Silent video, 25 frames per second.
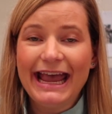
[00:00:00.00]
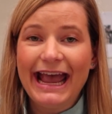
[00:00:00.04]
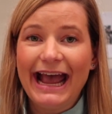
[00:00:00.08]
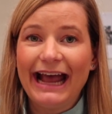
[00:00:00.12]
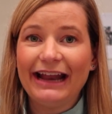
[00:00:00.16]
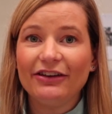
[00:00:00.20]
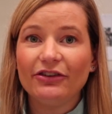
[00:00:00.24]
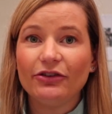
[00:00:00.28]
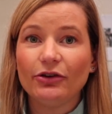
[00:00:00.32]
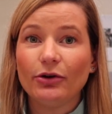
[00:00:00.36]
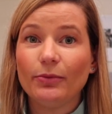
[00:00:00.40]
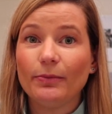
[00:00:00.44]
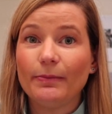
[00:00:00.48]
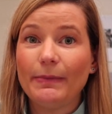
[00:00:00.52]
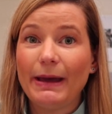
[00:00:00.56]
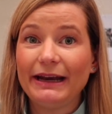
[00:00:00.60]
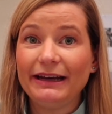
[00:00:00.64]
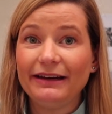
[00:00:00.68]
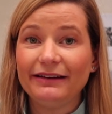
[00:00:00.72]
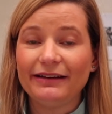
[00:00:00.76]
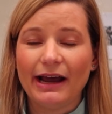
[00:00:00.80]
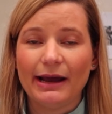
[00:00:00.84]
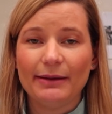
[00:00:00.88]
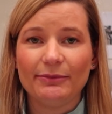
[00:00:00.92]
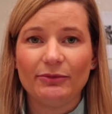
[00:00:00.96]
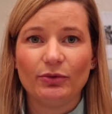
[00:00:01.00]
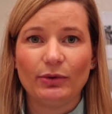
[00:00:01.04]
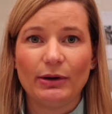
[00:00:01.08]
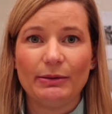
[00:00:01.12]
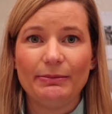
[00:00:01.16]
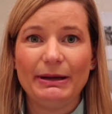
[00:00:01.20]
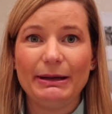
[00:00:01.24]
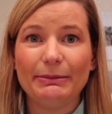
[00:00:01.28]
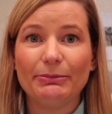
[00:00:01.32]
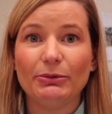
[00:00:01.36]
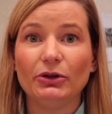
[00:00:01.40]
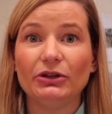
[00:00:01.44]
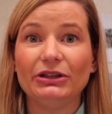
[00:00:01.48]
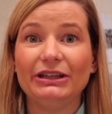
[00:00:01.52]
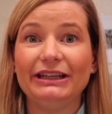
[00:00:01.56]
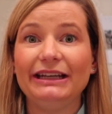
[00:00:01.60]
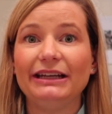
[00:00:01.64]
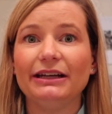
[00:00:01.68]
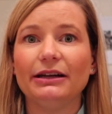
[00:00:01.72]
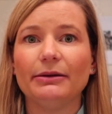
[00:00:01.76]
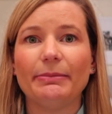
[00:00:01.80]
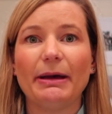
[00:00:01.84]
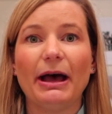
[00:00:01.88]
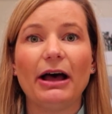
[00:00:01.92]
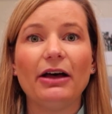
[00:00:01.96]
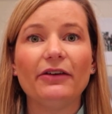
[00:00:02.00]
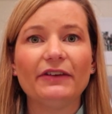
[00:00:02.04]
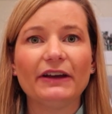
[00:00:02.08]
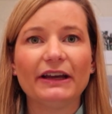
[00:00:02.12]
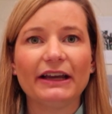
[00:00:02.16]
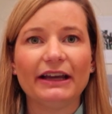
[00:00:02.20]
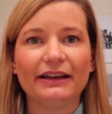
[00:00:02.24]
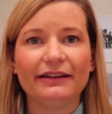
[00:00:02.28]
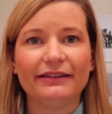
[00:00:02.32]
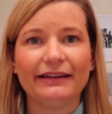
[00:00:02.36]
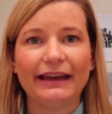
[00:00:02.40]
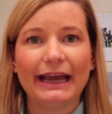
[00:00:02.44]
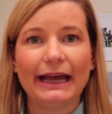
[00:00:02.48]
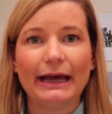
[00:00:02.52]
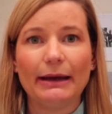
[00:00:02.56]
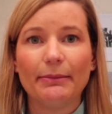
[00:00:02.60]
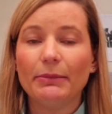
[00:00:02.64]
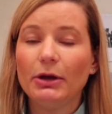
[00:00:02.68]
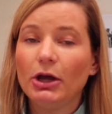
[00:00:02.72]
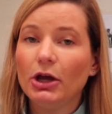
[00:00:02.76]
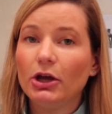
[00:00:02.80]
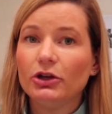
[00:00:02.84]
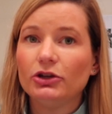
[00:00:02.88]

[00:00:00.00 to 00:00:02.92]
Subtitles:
And so many times when people need a pelvic exam